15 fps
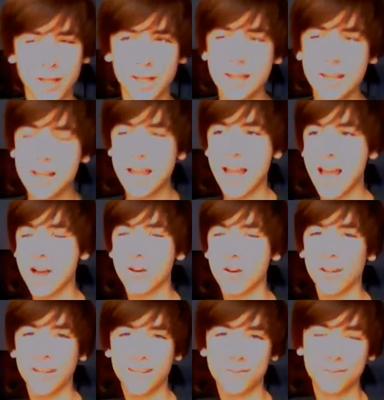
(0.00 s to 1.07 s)
like how
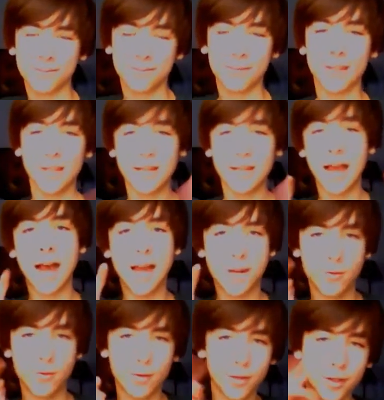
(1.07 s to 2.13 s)
like the guy
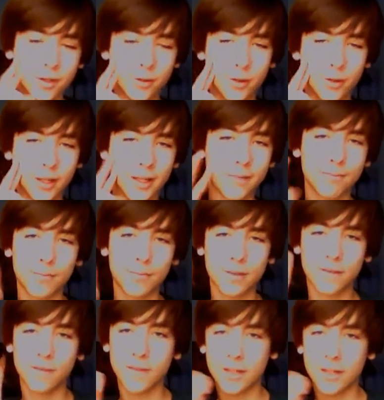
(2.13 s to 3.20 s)
who wrote the story, like
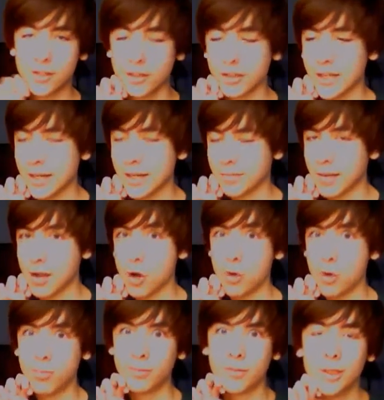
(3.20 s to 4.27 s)
fictionally, I
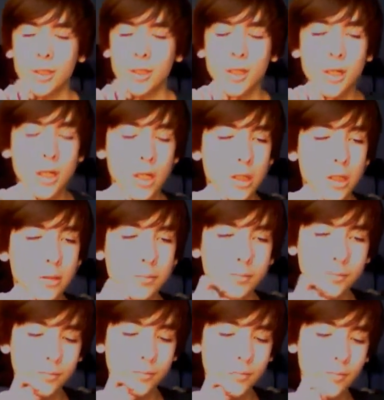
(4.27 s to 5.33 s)
hope,
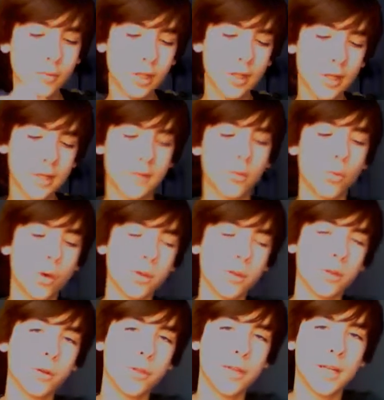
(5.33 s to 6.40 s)
like one
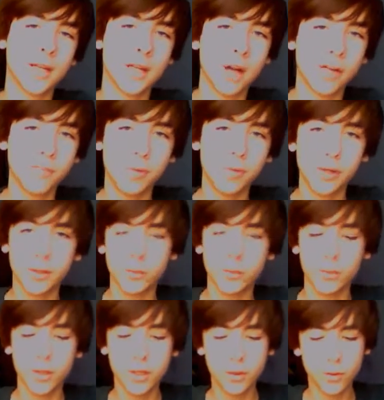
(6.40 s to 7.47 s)
little thing can off-put
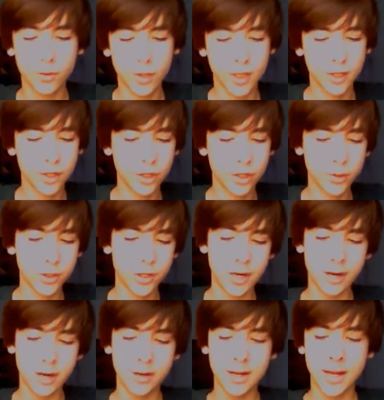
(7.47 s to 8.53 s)
what you do in your
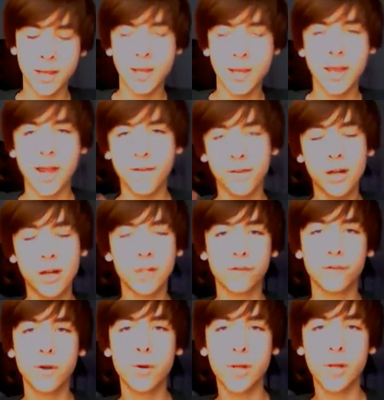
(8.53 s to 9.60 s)
entire day. And he forgot his
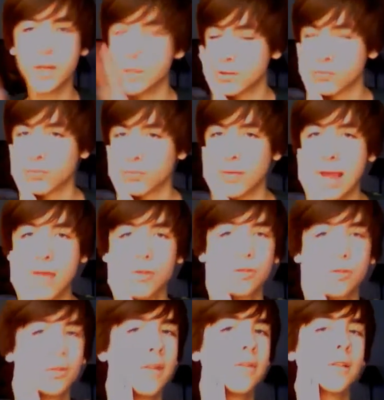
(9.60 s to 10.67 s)
phone in his house
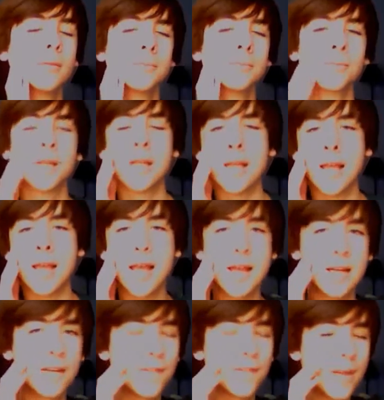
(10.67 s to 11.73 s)
or whatever,
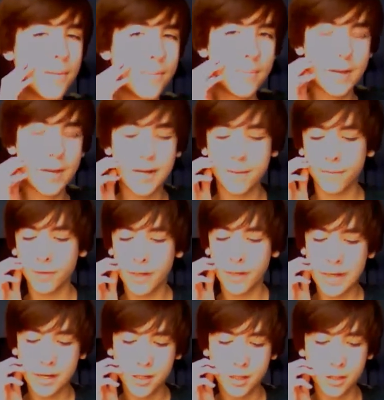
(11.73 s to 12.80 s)
and that made him
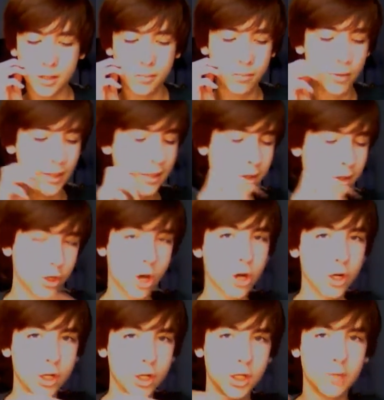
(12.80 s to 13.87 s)
forget to bring his
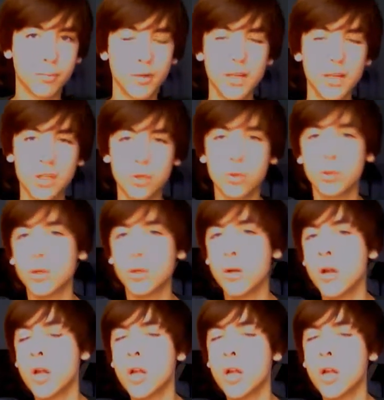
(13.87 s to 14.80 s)
daughter to preschool,